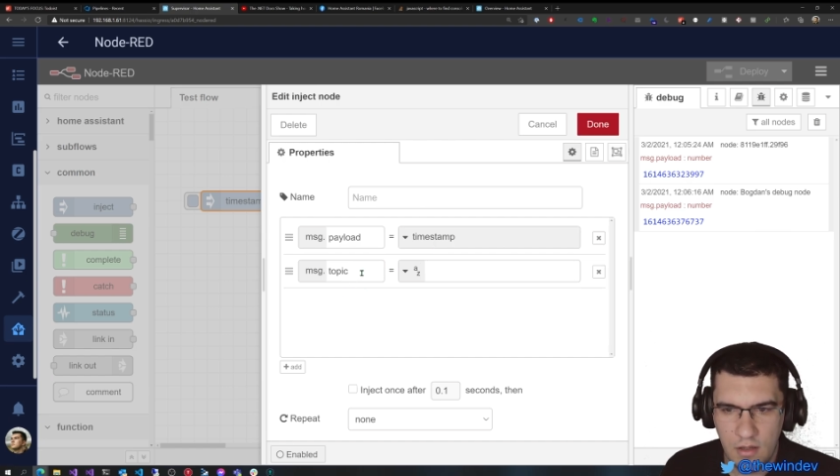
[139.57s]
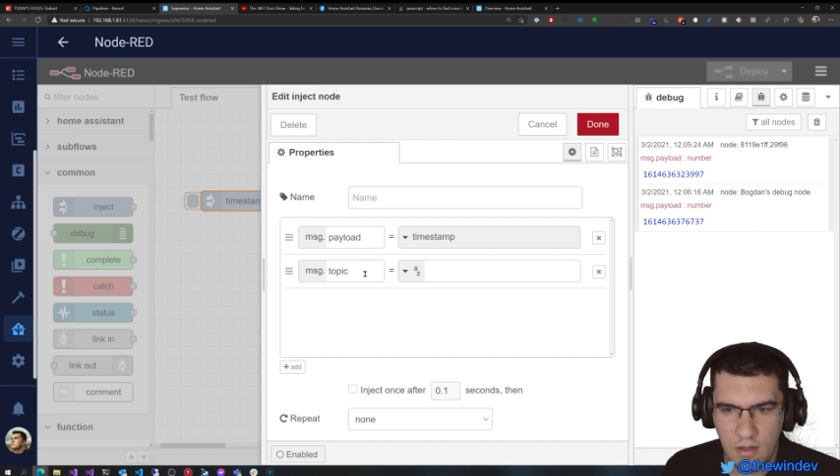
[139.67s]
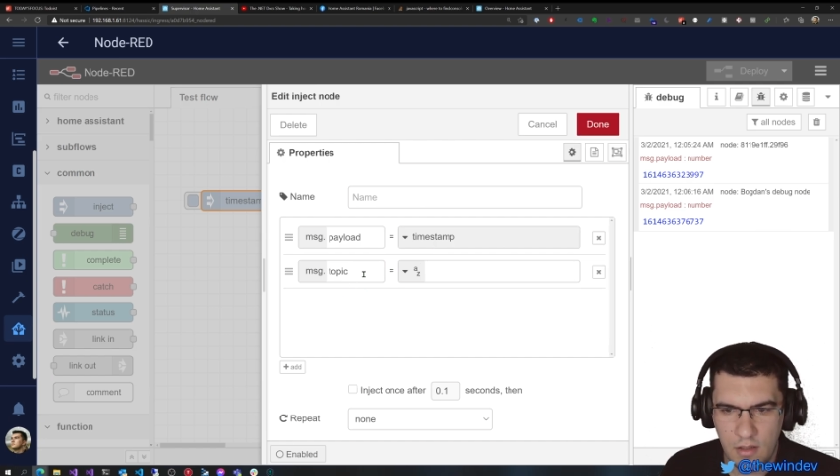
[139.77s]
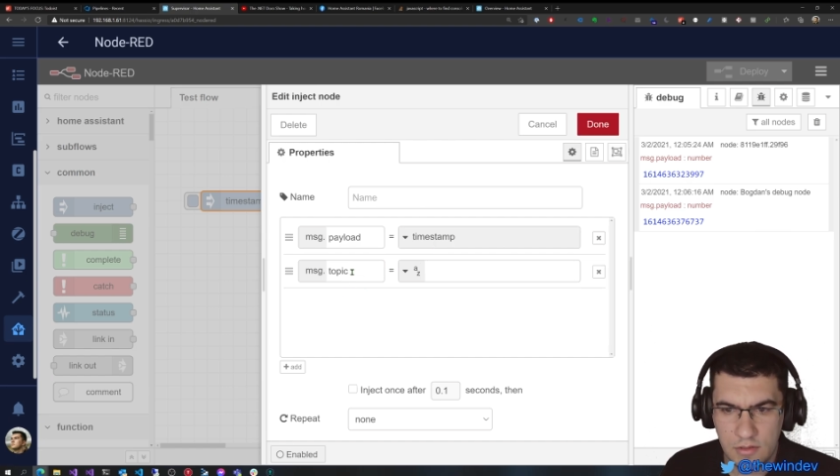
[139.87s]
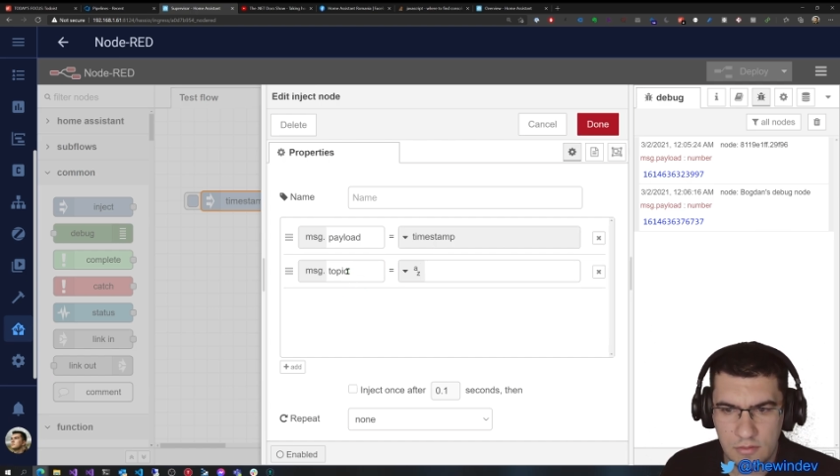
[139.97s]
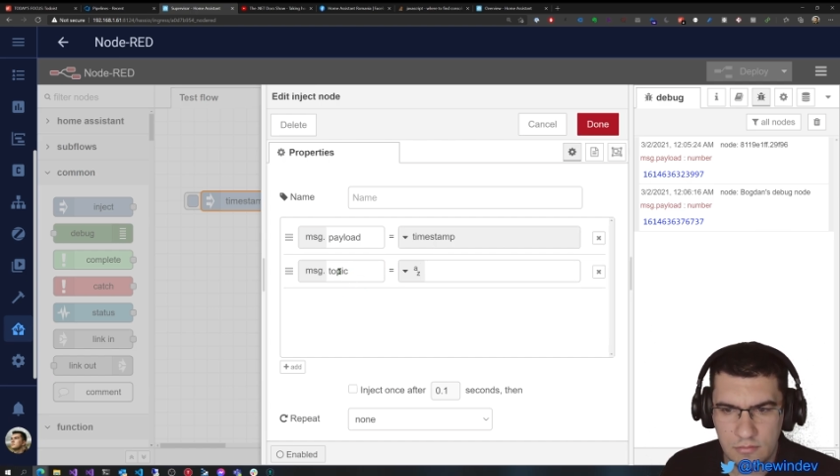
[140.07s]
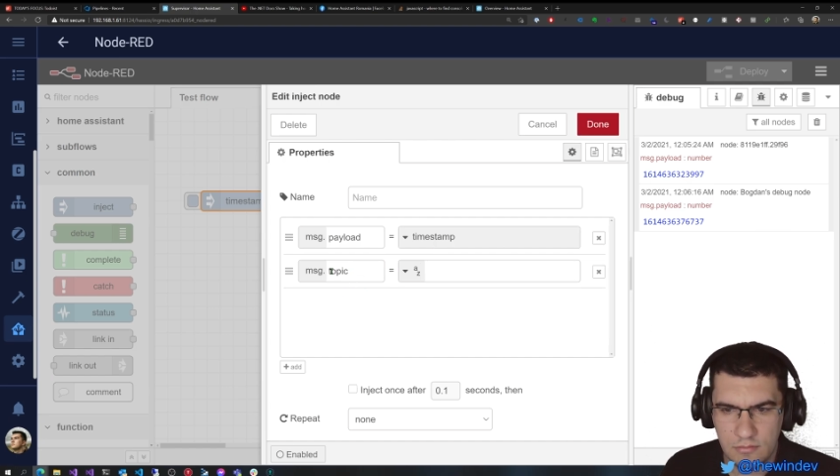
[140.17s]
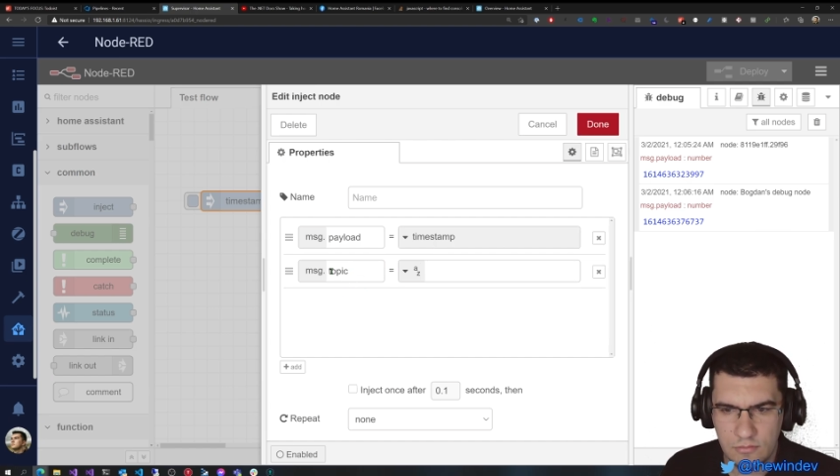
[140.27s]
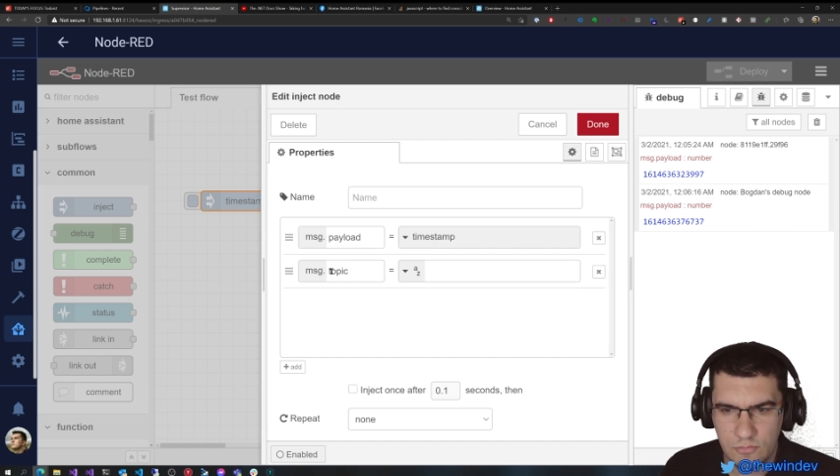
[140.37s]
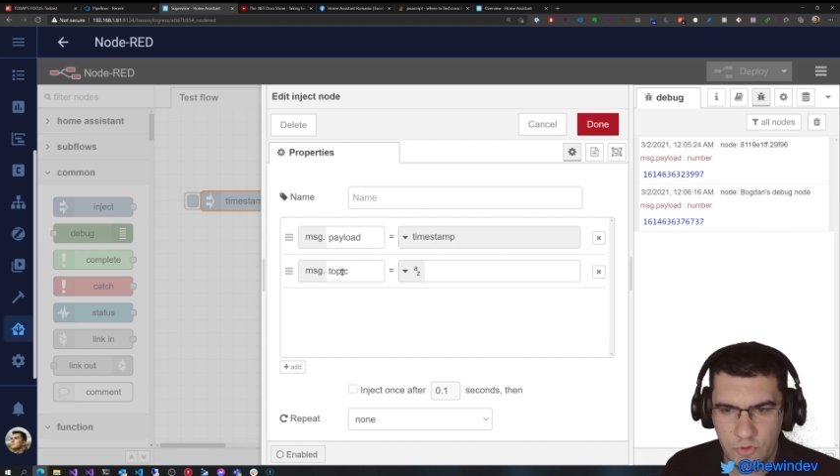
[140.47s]
uh,
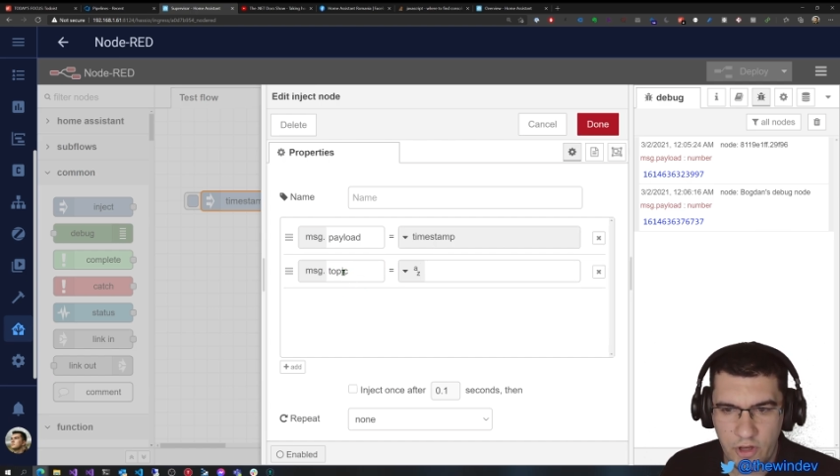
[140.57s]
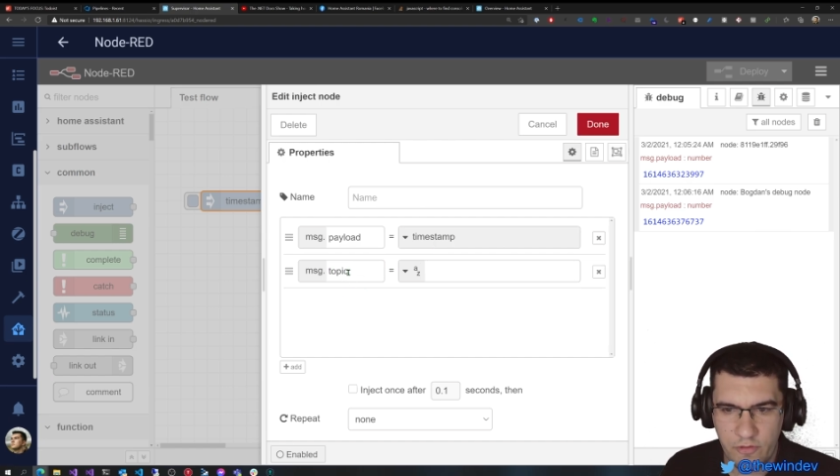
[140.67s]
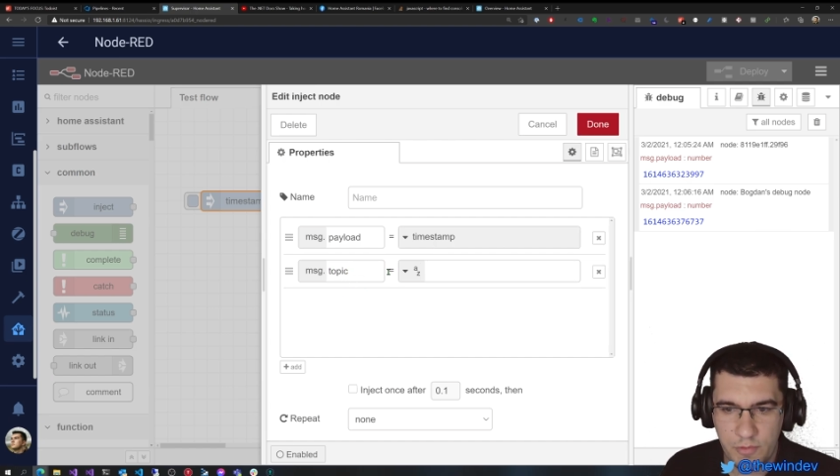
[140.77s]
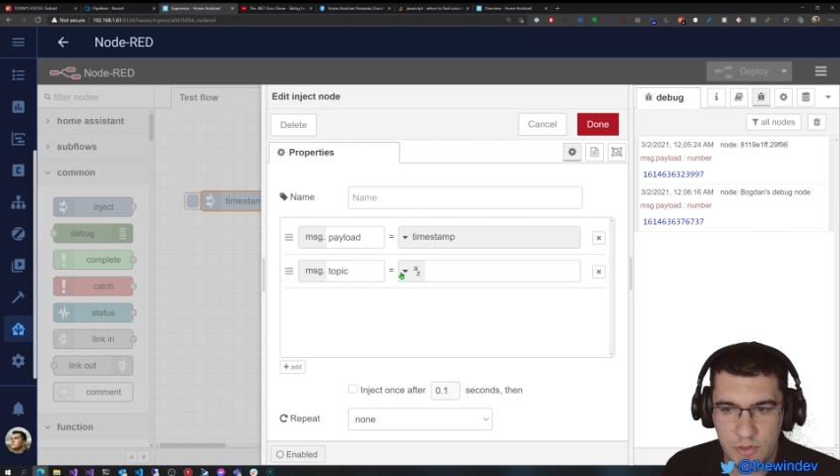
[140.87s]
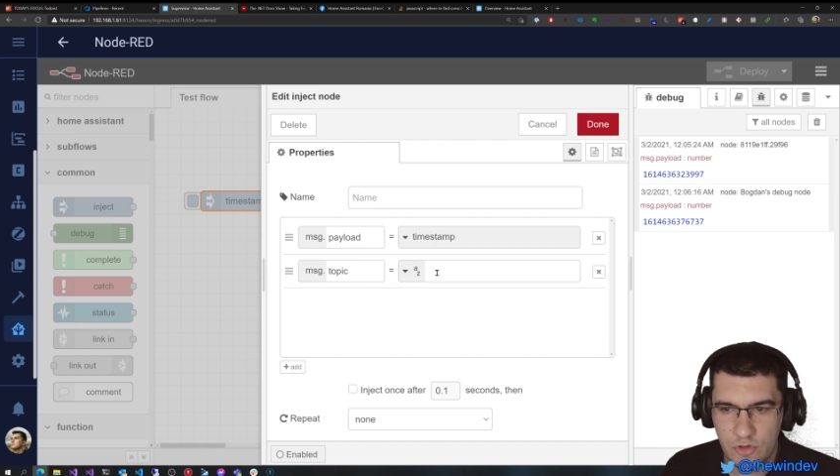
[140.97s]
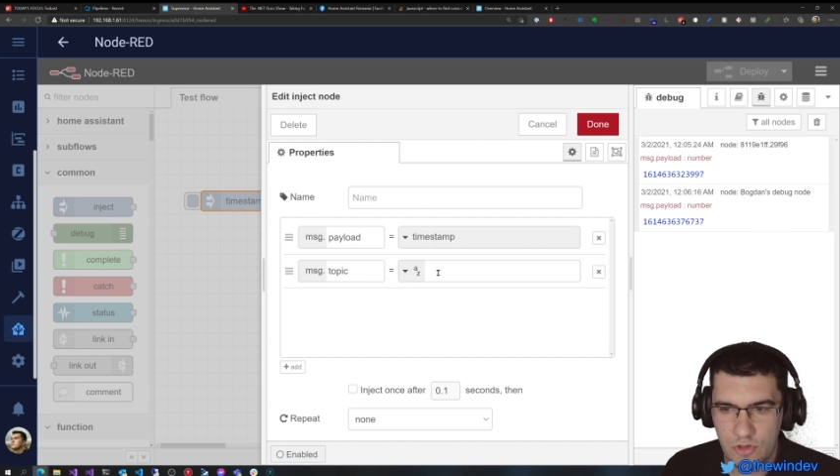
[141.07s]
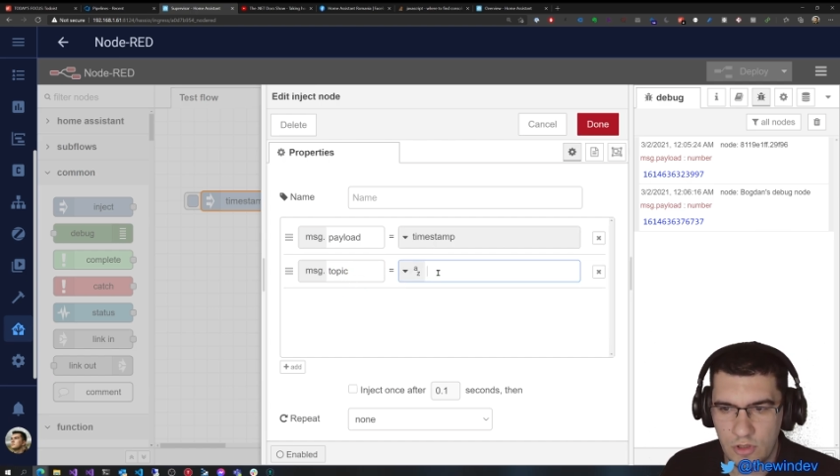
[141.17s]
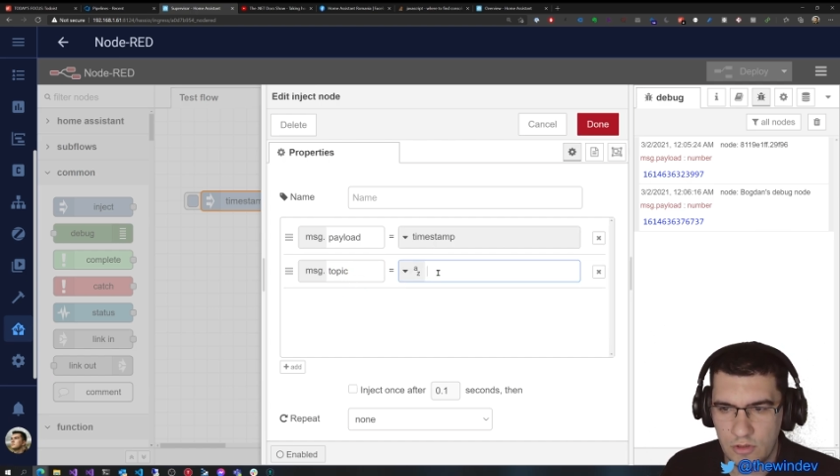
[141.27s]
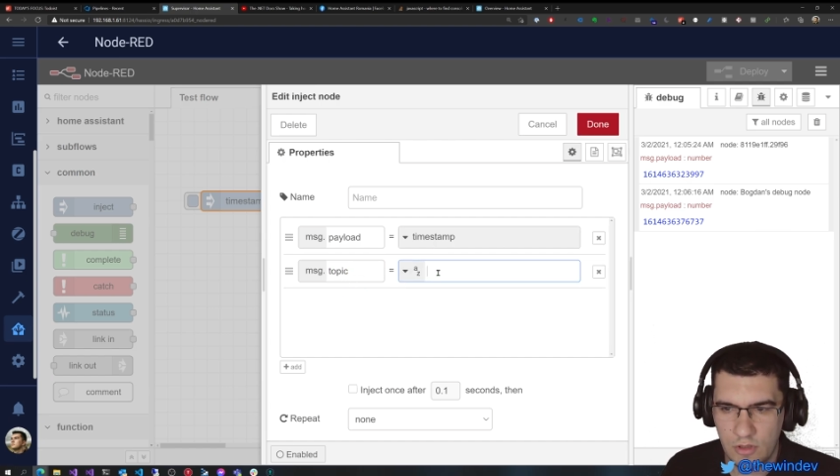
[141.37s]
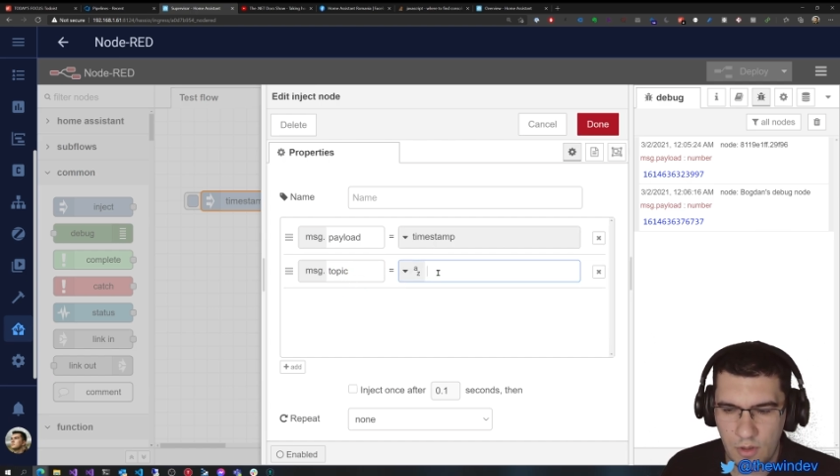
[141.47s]
we have
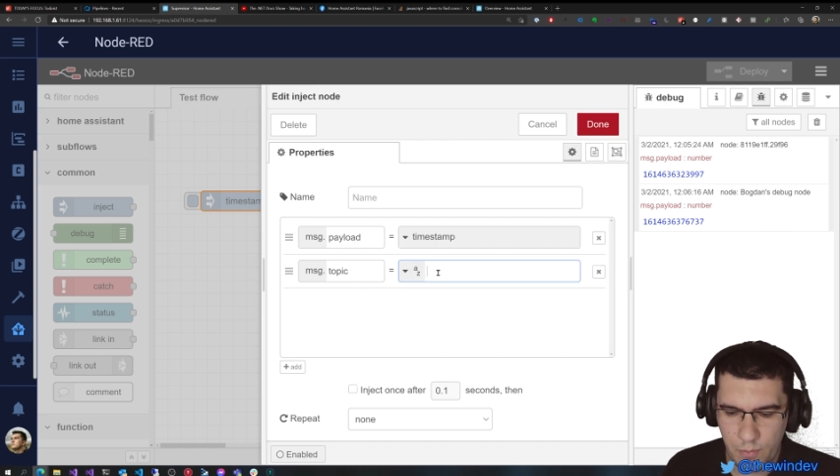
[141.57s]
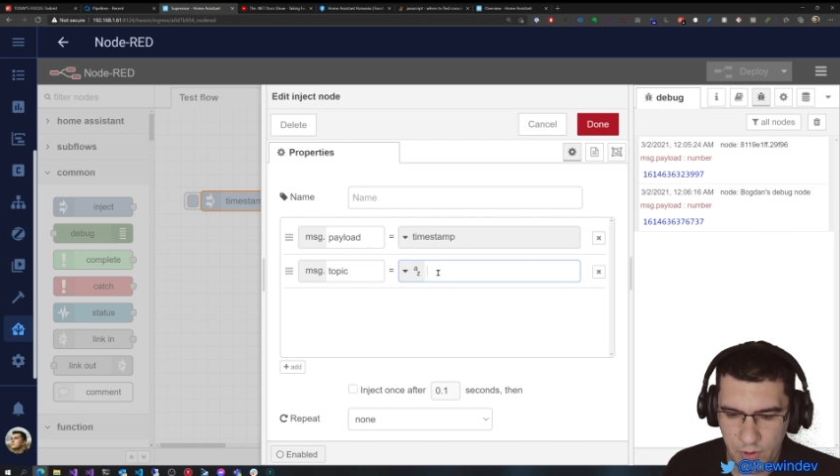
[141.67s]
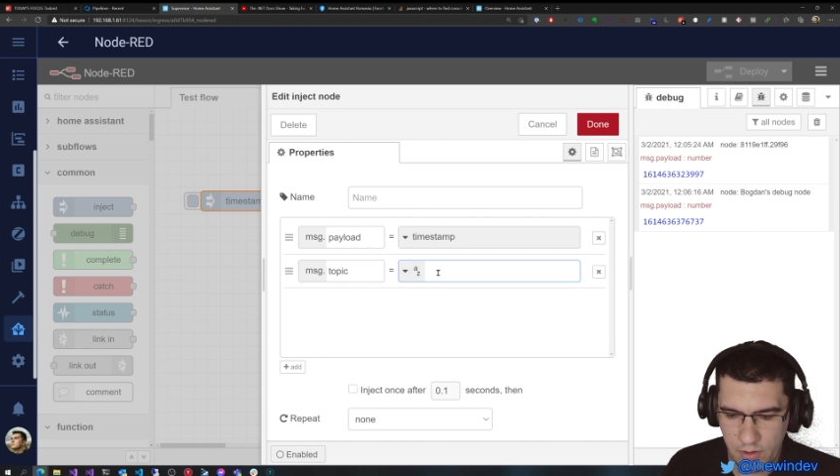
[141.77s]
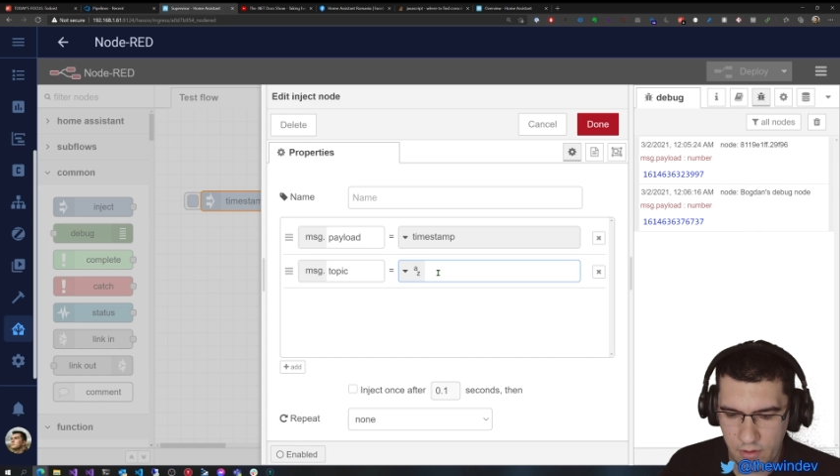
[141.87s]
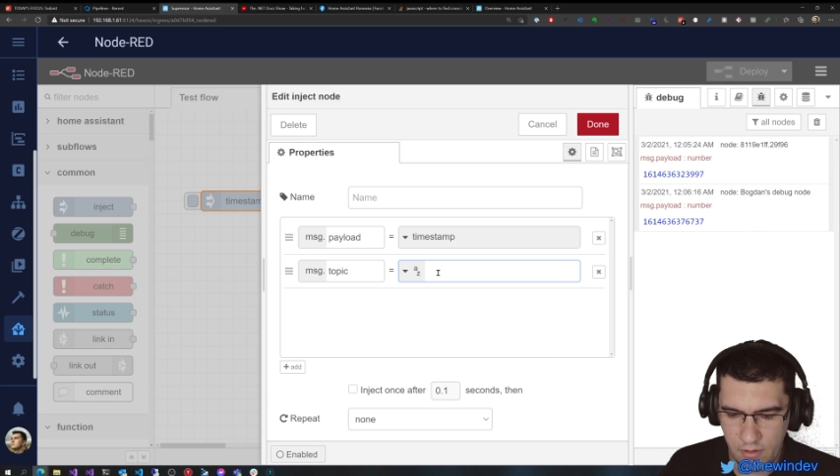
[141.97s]
message.topic,